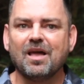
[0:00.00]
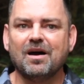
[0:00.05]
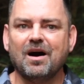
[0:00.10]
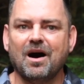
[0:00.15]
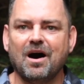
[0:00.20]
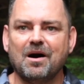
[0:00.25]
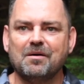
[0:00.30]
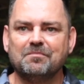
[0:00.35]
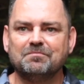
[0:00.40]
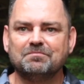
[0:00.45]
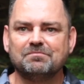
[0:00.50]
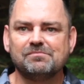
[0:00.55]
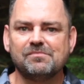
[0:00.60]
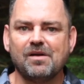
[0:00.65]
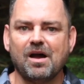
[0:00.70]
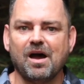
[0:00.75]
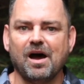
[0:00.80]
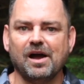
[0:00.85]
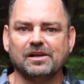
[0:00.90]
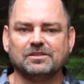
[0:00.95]

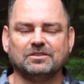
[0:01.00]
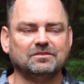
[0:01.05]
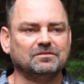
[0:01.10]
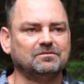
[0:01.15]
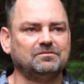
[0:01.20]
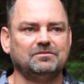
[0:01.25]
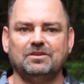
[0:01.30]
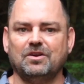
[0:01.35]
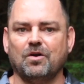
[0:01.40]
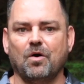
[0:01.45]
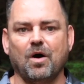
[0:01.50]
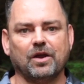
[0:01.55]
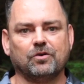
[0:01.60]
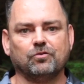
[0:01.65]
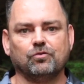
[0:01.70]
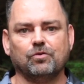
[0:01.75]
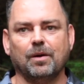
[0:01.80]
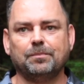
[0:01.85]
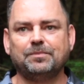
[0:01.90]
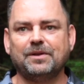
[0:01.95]
I
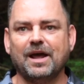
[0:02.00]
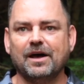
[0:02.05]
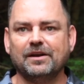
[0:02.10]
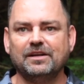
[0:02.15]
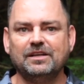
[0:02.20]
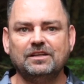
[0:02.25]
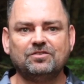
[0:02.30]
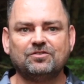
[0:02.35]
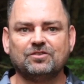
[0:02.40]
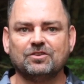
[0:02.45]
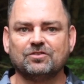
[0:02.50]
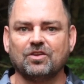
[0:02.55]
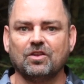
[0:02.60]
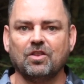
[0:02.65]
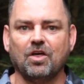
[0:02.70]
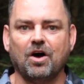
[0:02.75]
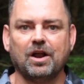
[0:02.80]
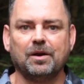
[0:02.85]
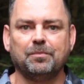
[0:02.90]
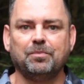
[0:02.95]
grew up down east. There's a
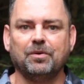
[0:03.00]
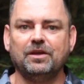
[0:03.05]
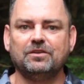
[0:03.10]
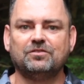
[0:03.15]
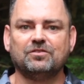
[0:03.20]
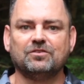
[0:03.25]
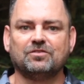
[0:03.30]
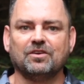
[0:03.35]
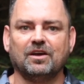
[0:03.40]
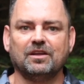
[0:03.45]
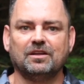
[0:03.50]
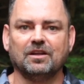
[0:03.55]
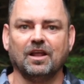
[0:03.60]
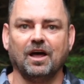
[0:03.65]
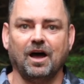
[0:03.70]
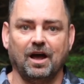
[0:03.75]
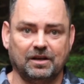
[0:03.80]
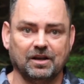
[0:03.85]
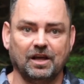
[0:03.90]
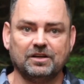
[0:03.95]
lot of places
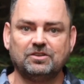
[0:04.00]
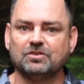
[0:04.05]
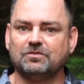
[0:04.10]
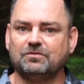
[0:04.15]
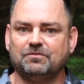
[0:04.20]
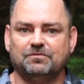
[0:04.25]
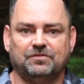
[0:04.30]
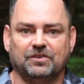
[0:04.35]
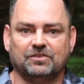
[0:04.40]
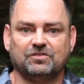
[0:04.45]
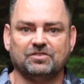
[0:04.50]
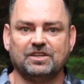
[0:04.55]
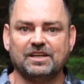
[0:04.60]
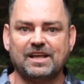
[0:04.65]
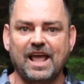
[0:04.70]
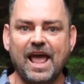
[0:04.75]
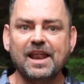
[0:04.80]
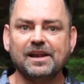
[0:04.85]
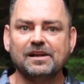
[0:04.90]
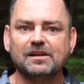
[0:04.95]
I'd like to visit
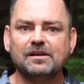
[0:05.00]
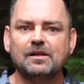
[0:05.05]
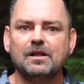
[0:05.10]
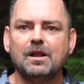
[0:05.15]
again.